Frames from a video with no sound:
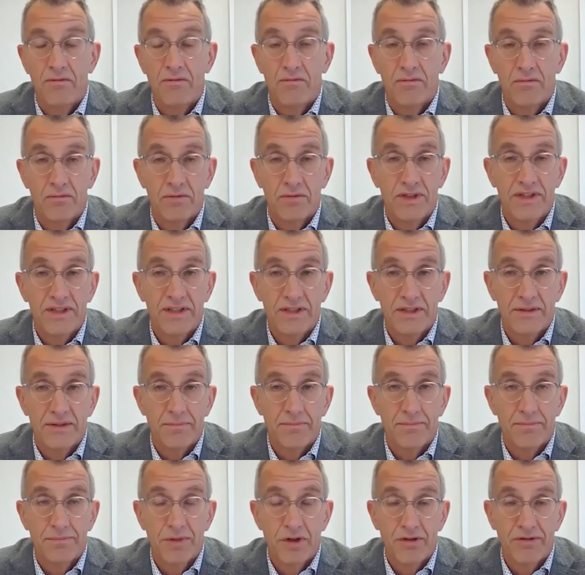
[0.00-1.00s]
we
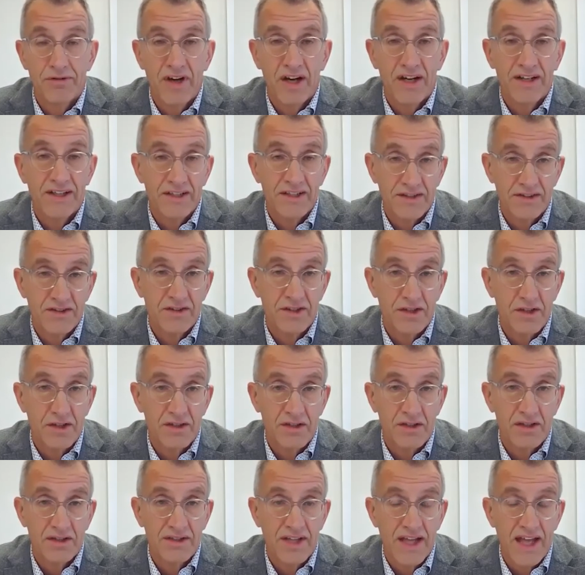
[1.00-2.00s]
provided
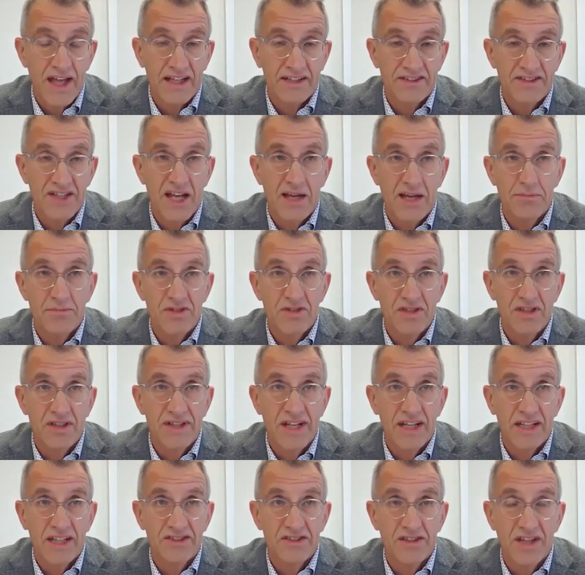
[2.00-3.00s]
the the exams the
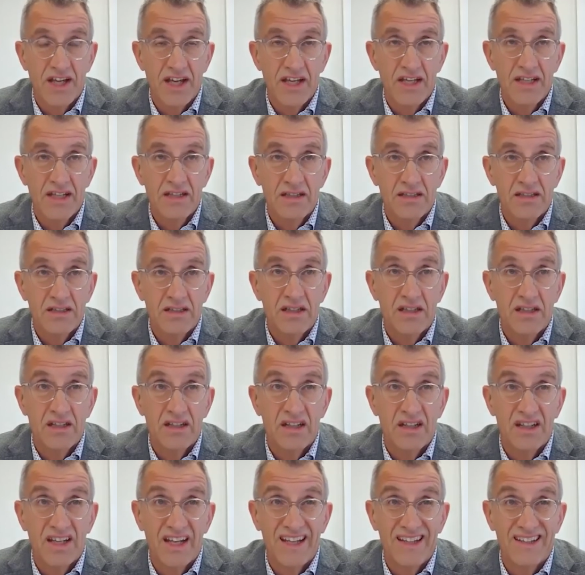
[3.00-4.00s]
next day,
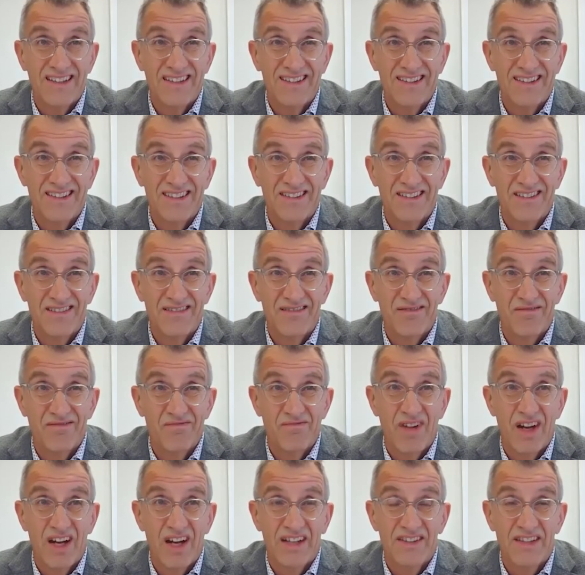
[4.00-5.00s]
and
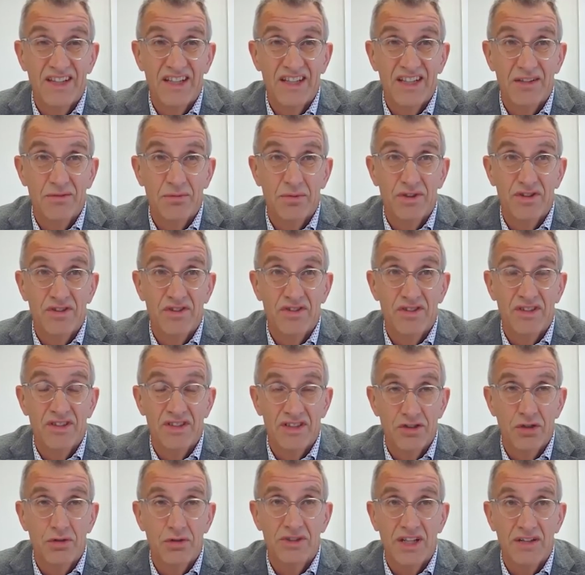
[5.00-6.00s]
I think it was
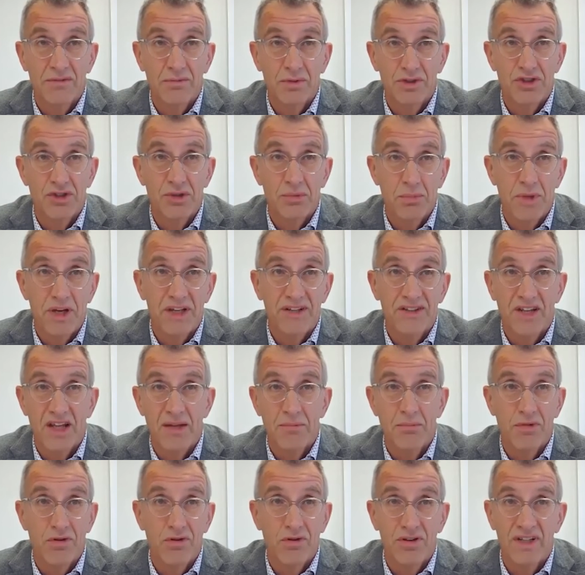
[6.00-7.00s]
so that was on Monday
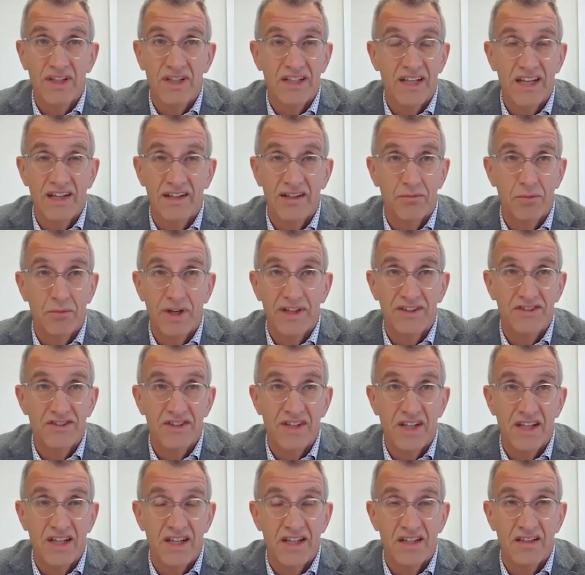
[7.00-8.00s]
morning and
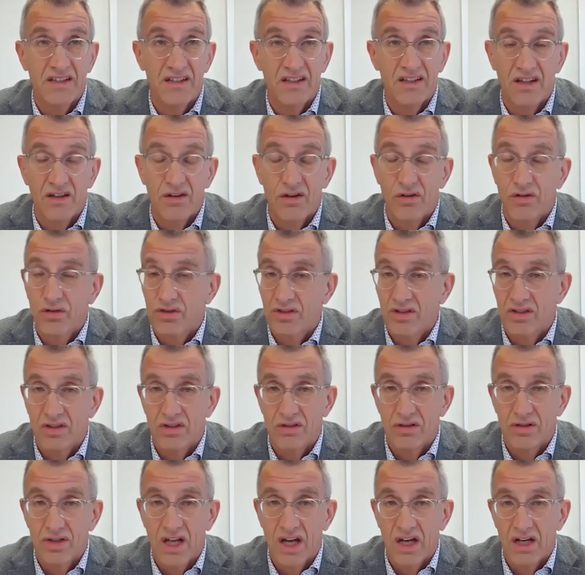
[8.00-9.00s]
Wednesday. all
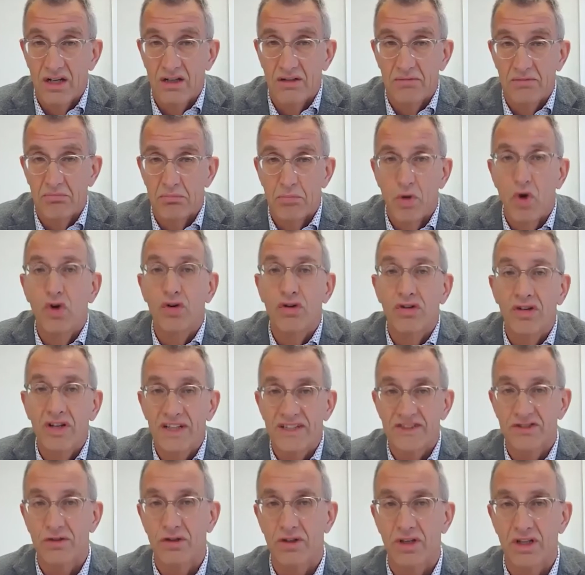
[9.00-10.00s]
all our more or
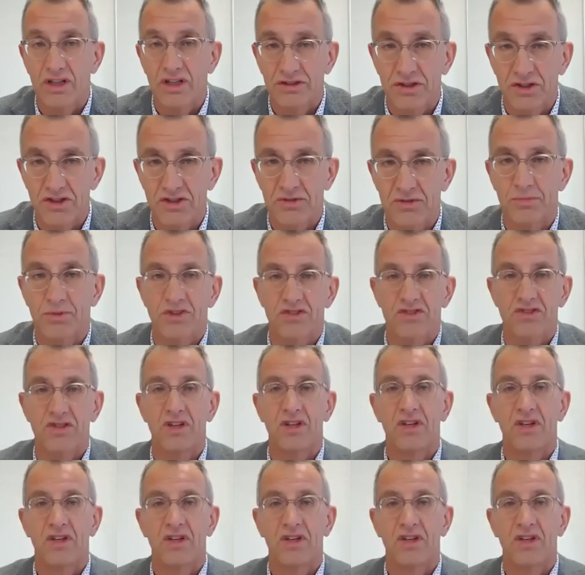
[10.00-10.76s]
less all our customers